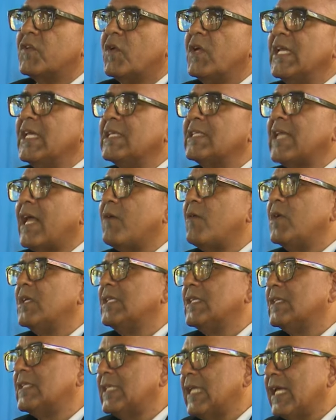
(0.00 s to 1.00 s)
So Liz, I
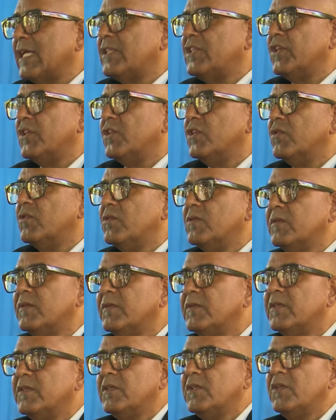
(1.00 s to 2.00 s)
want to say to
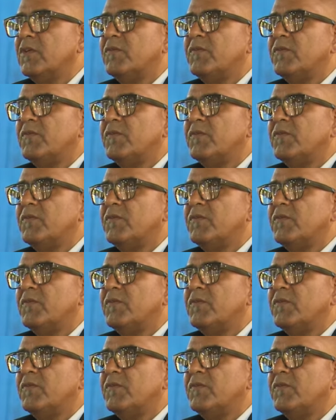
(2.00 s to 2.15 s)
you,